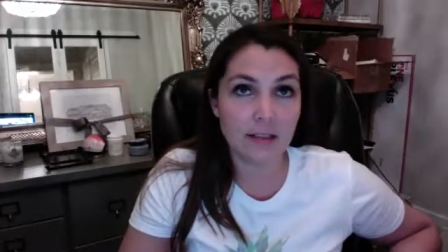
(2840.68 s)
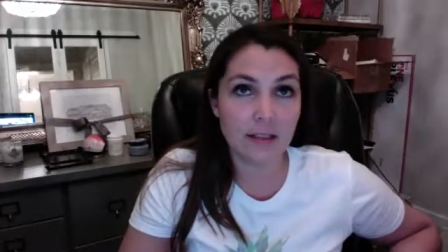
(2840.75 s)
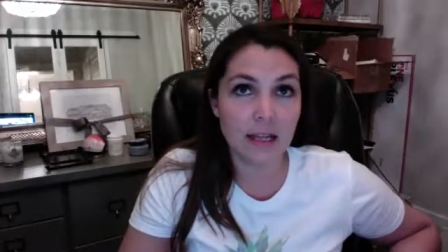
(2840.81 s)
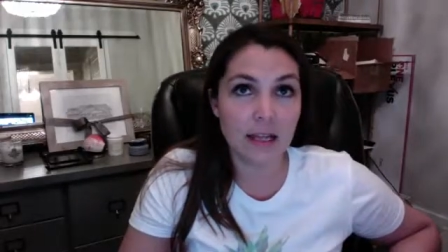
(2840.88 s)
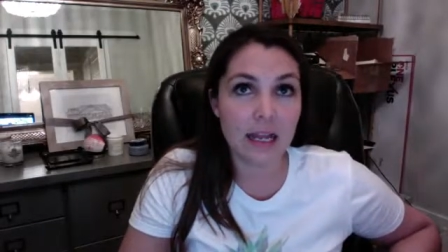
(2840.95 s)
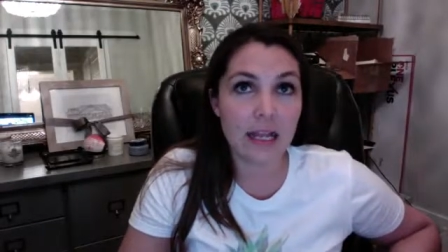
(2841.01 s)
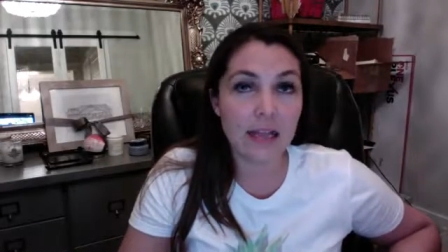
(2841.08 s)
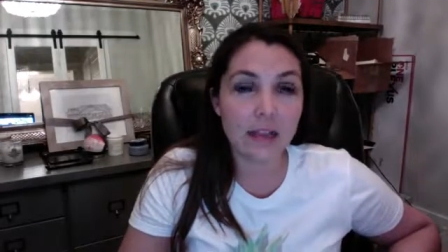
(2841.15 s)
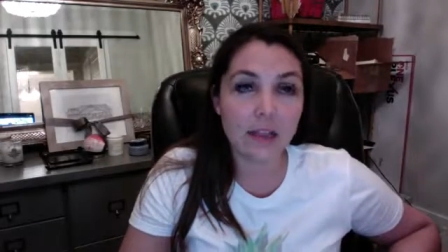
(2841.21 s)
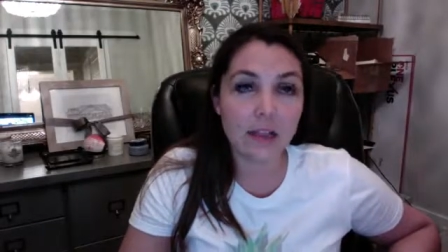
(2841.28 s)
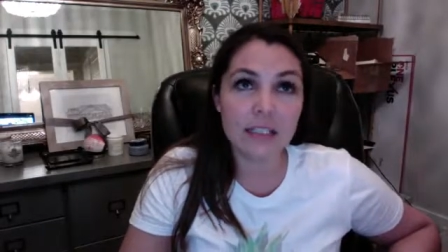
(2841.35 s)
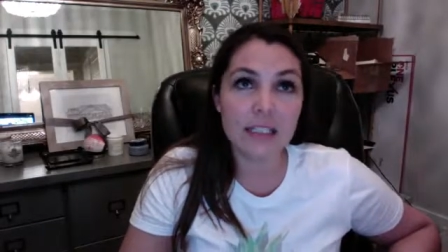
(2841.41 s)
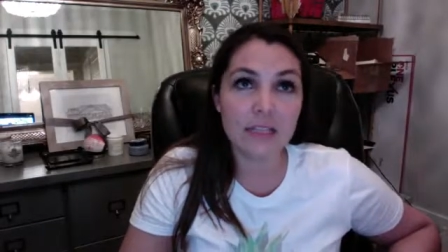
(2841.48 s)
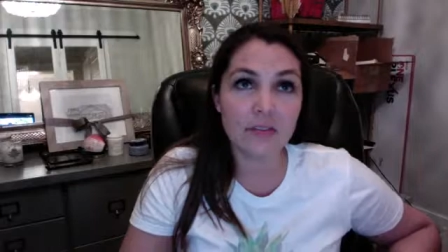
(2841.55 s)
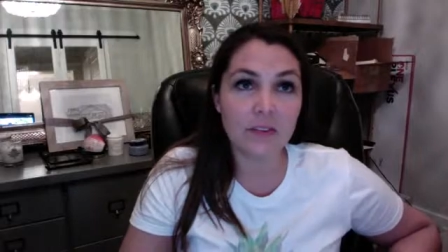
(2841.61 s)
It looks
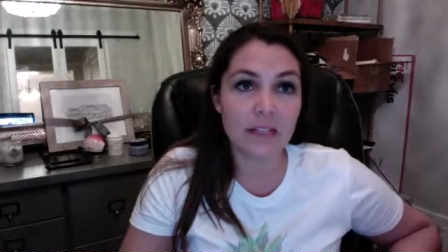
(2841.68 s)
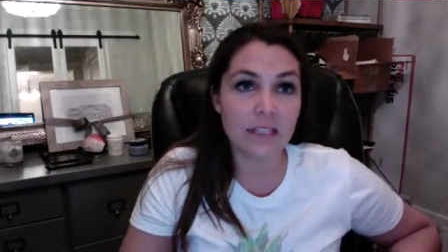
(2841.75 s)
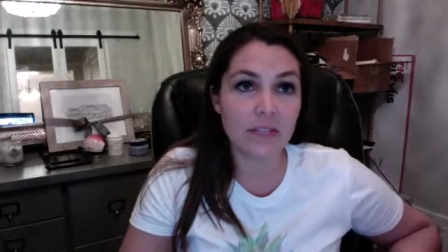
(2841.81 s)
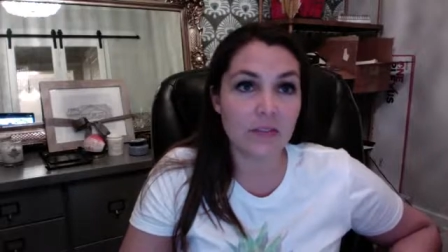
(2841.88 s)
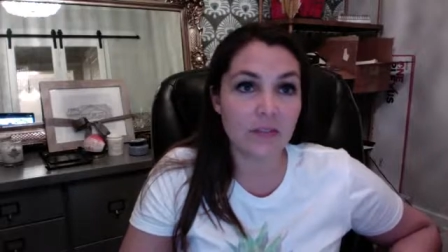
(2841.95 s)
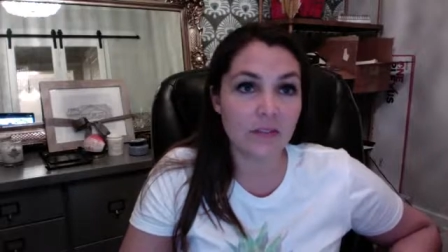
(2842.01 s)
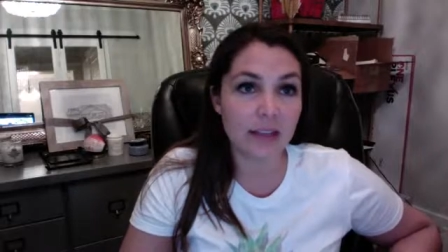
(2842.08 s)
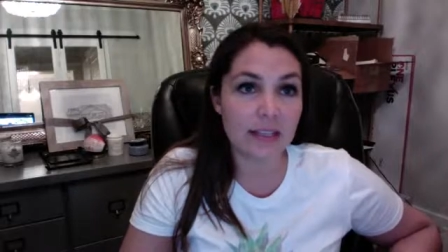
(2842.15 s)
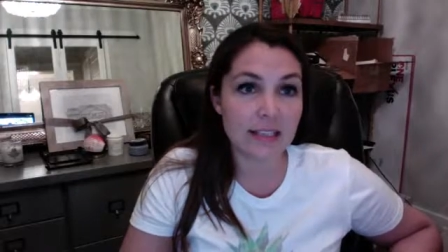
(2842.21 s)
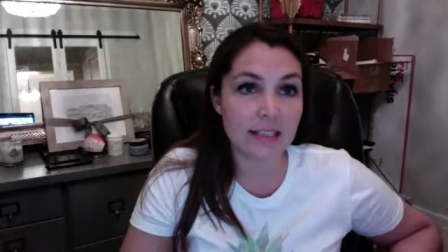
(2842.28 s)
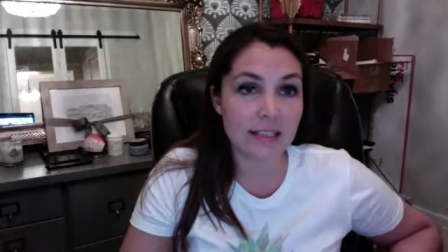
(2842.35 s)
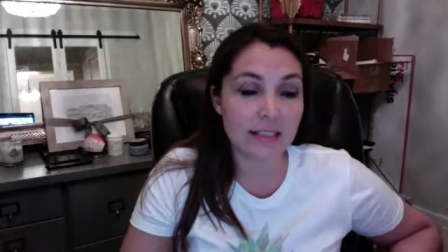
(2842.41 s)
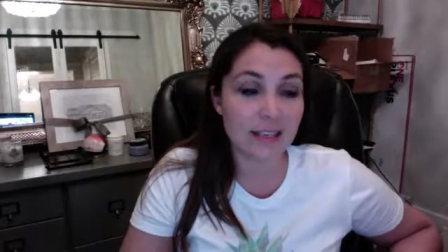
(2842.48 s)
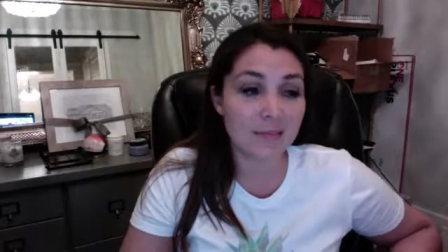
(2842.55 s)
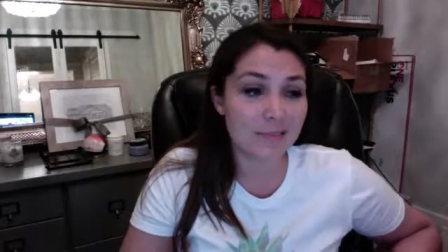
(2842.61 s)
different at different
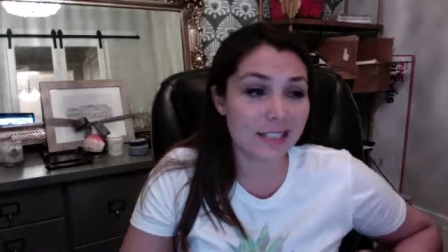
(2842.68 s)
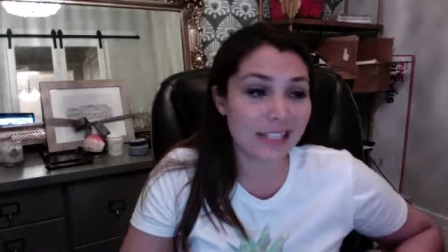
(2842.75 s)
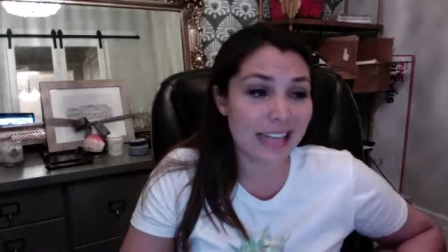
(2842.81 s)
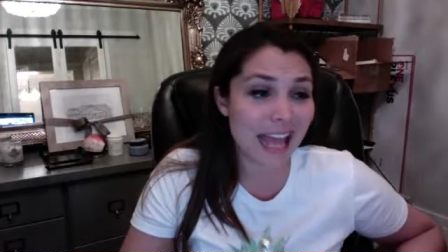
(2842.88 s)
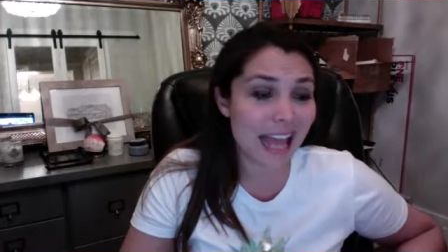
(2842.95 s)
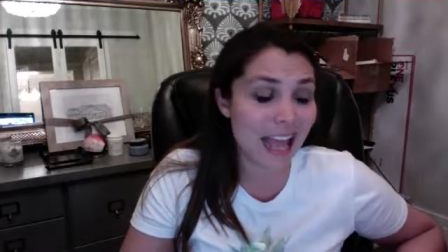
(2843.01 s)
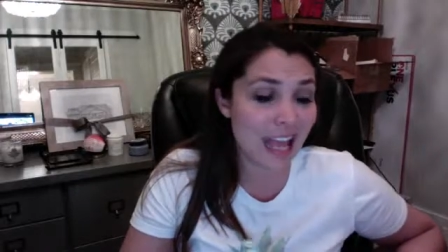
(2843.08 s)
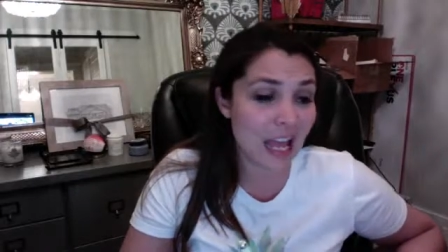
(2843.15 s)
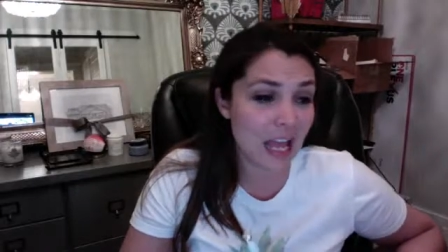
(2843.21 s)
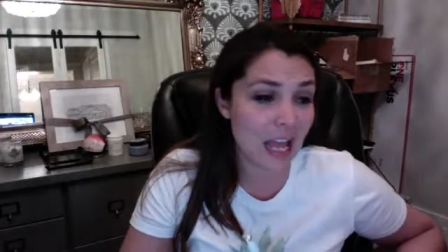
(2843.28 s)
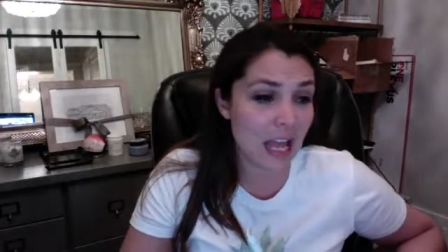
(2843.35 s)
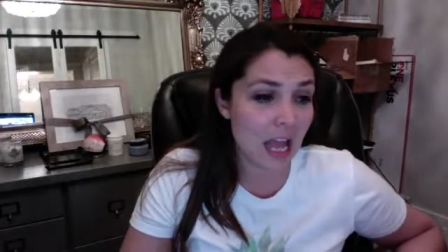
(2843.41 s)
phases. And today,